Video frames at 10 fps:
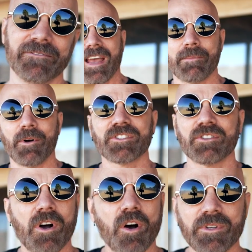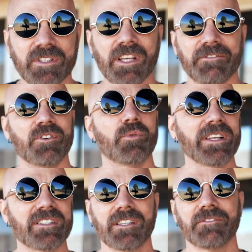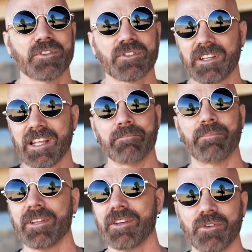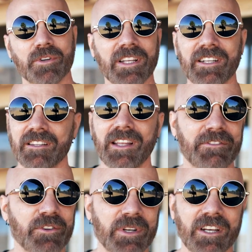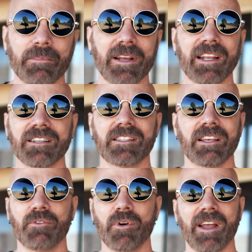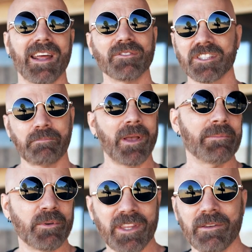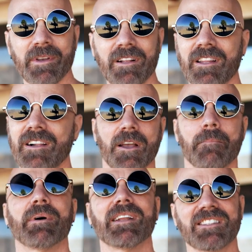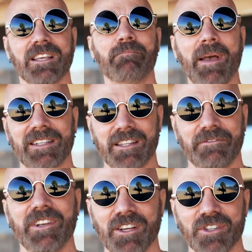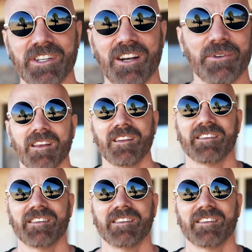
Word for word: And I'm also always giving away stuff, so there's a link below. Click on that if you want to enter my latest giveaway. I don't spam you with email. But let's get back to the video, shall we?